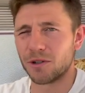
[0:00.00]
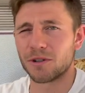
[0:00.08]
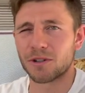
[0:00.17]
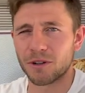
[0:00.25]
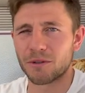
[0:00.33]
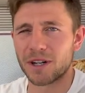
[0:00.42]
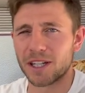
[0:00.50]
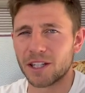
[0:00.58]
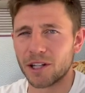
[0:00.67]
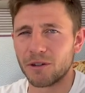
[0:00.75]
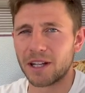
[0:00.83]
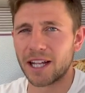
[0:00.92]
could already
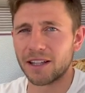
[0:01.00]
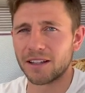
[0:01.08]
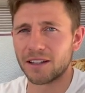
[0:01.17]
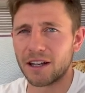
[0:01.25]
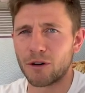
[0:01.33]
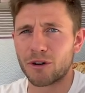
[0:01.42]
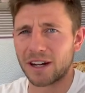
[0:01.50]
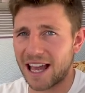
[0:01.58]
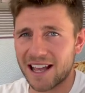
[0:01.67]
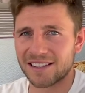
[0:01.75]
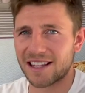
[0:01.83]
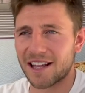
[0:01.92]
know that or
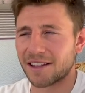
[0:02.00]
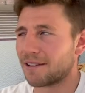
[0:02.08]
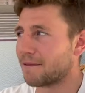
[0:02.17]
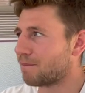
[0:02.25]
guess that